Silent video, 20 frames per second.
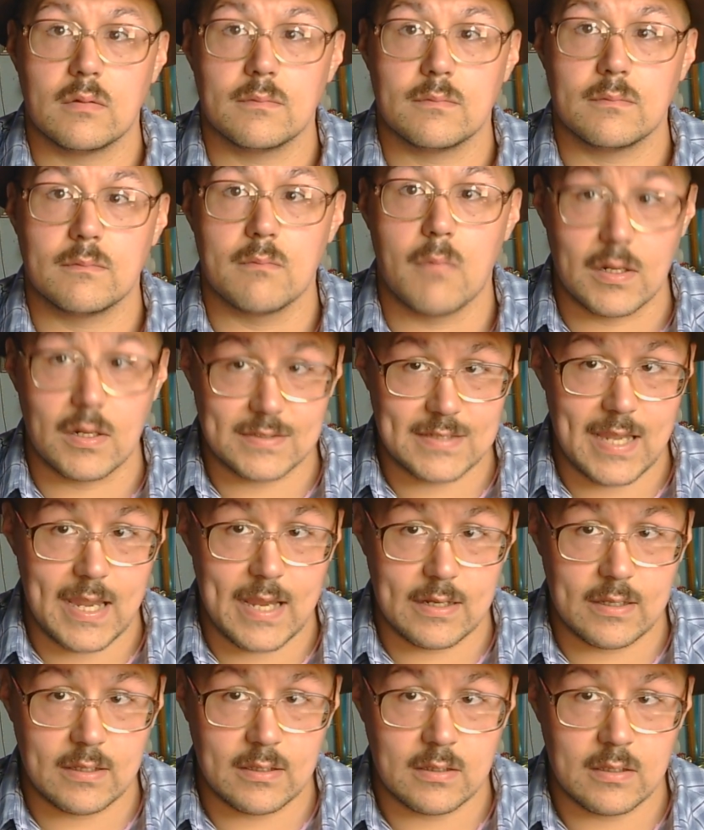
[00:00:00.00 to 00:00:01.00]

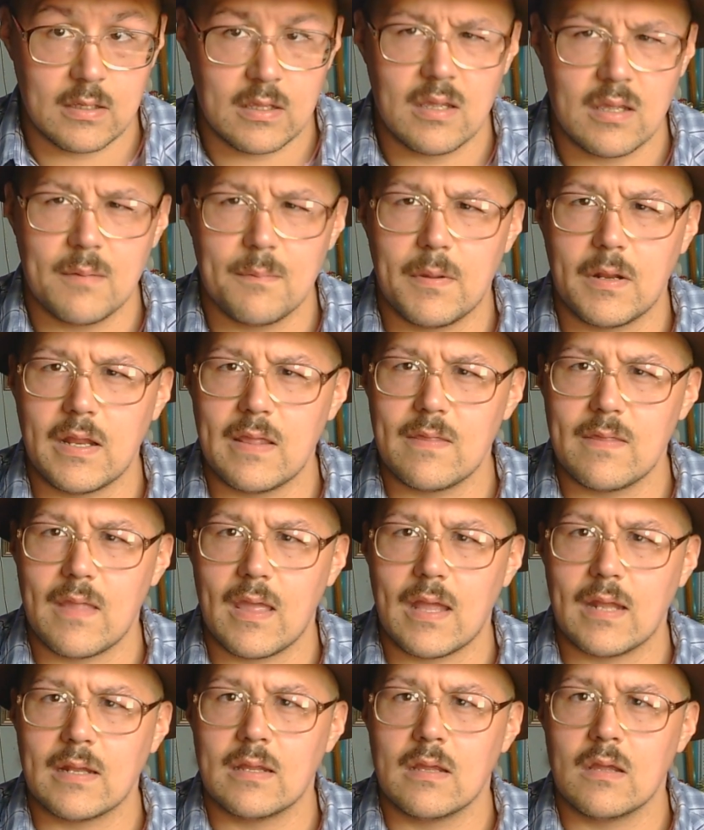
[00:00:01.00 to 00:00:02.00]
Montana. But in
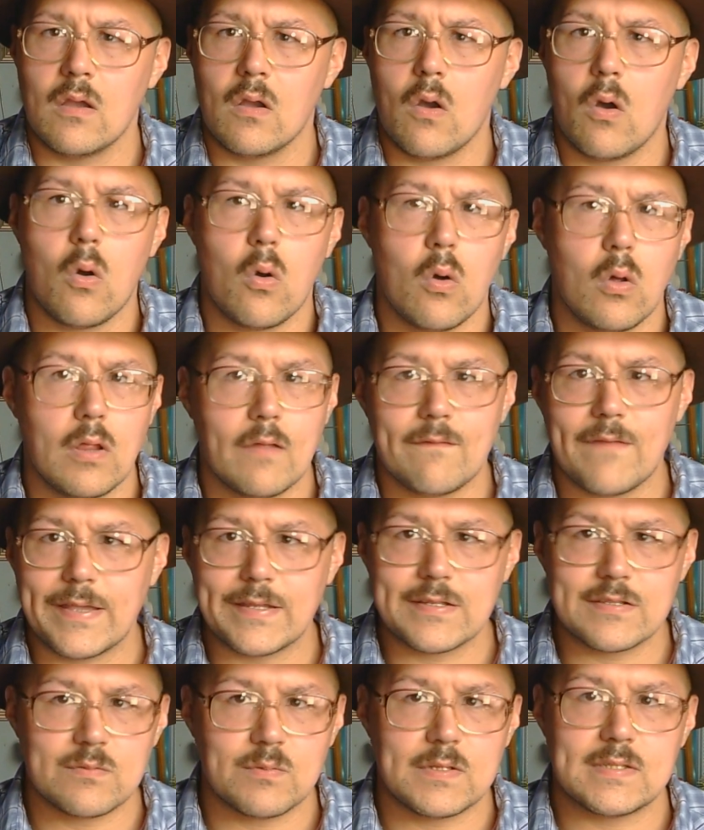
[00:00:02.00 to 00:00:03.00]
that whole
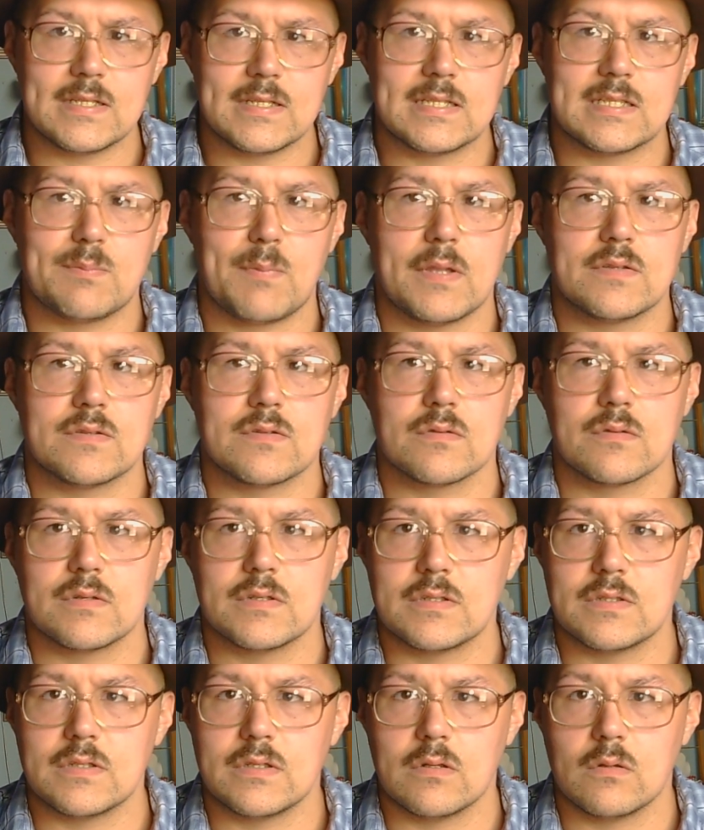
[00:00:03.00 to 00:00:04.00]
event, we see Spencer
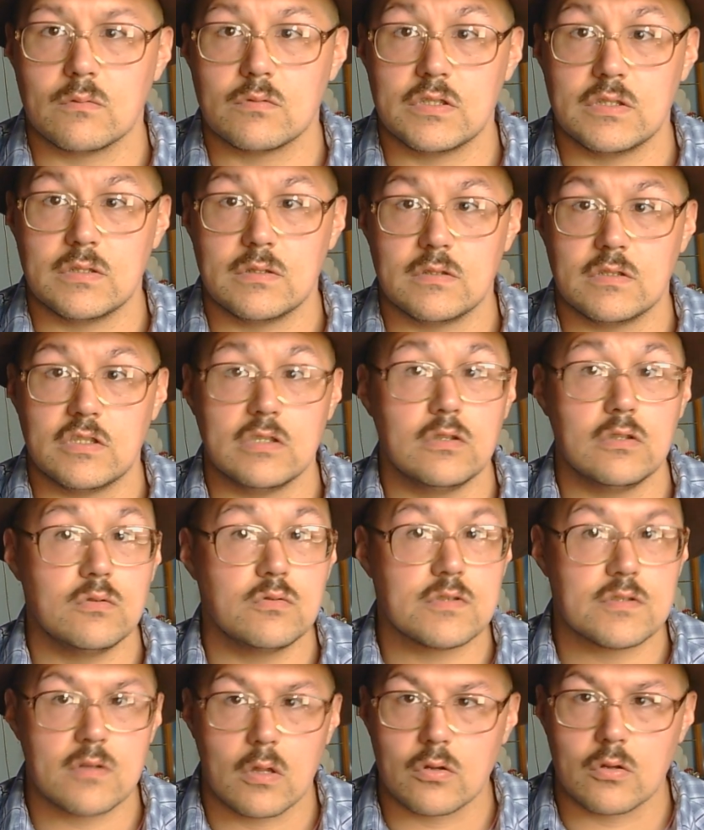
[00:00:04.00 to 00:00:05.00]
is, she loses
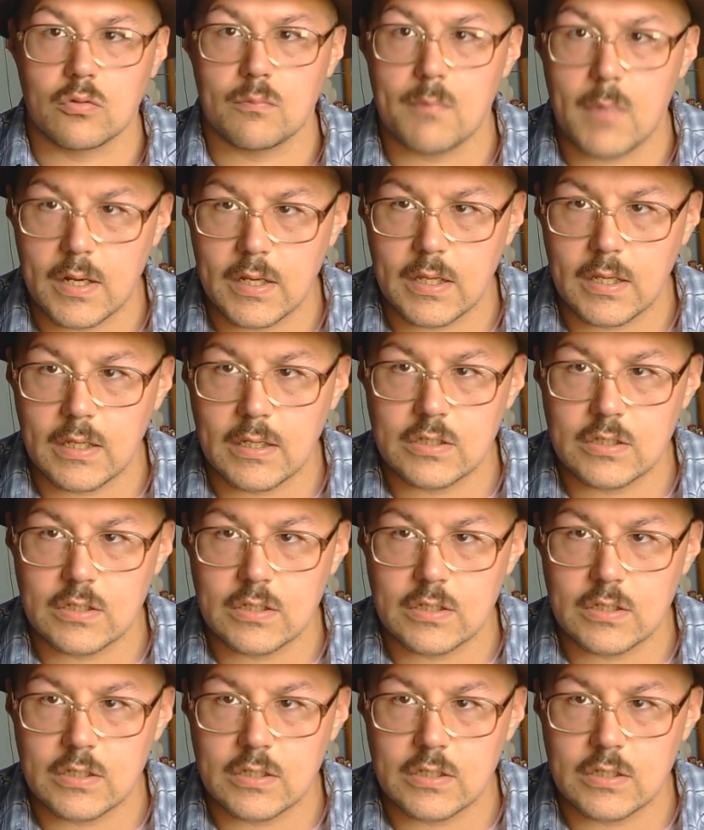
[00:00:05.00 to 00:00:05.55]
all her money.